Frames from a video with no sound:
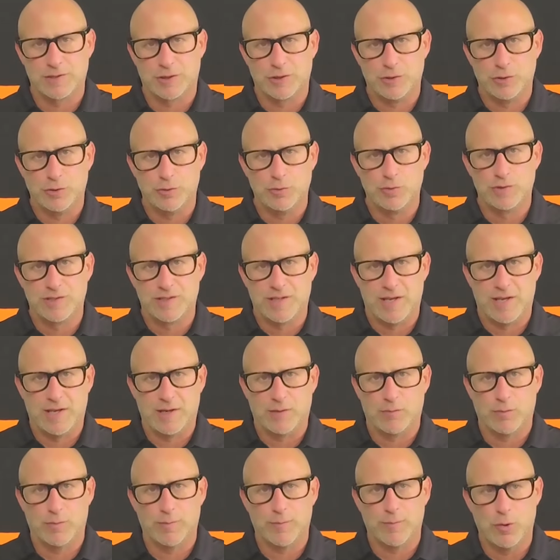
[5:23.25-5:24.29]
Are you
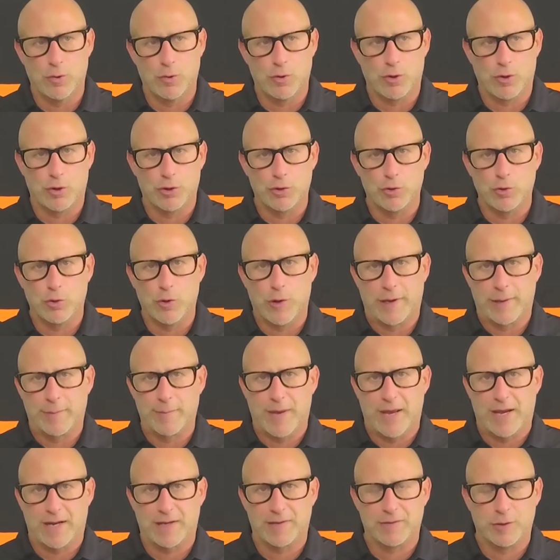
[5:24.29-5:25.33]
staying remote? Are you going
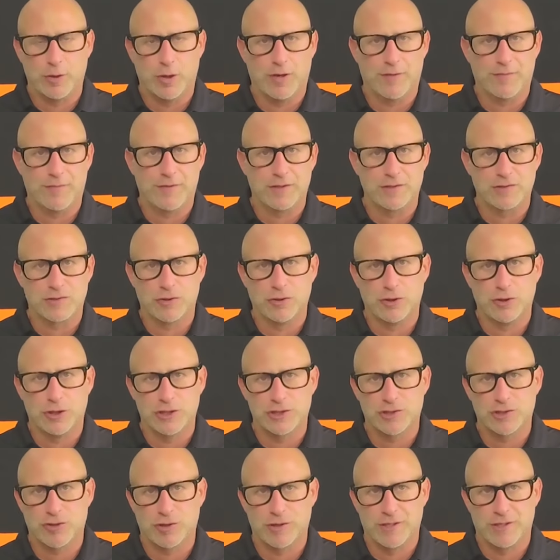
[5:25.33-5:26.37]
back in the office? Are you going to
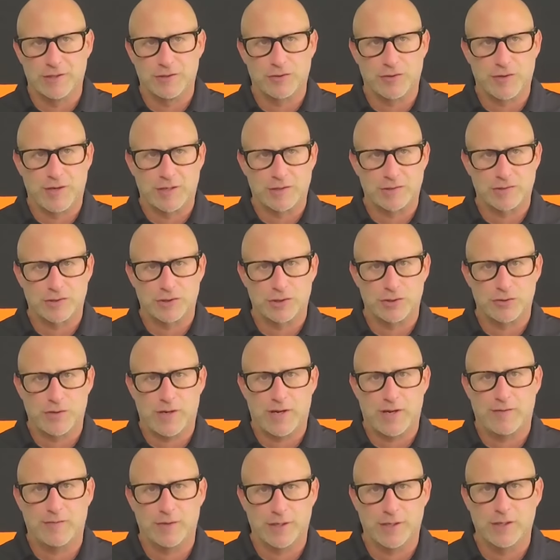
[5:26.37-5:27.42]
start internationally
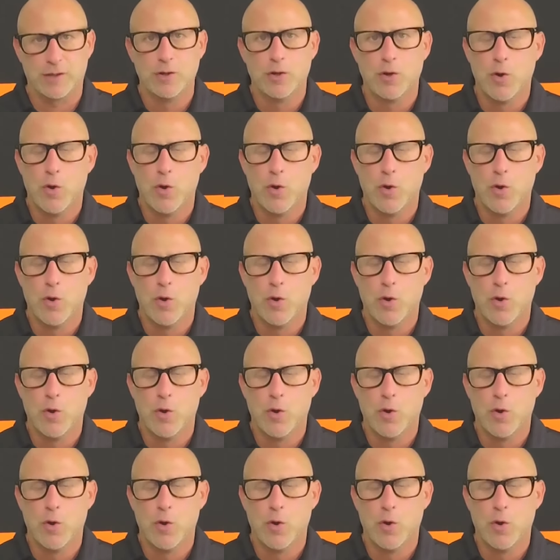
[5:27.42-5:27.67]
traveling?